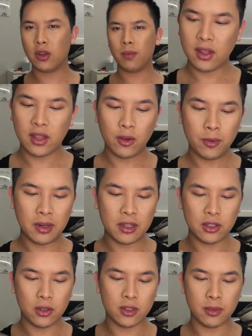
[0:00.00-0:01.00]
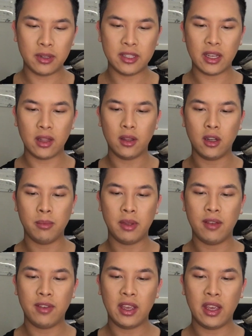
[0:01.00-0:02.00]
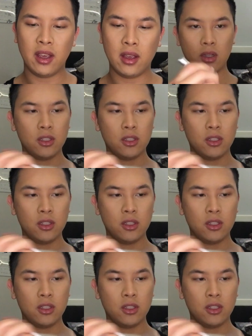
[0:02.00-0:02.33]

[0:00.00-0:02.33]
I think what I'm gonna do is I'm gonna take a little bit of it,